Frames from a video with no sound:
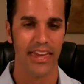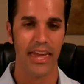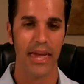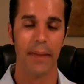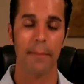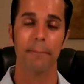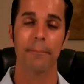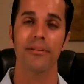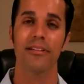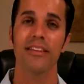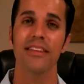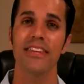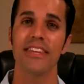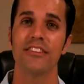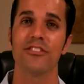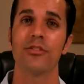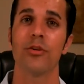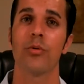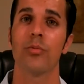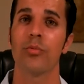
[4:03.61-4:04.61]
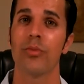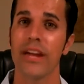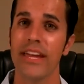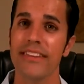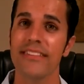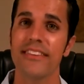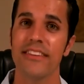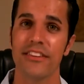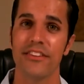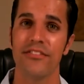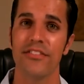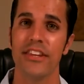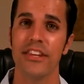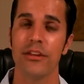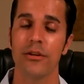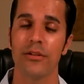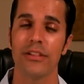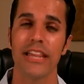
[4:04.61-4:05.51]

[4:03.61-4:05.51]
And please rate this video.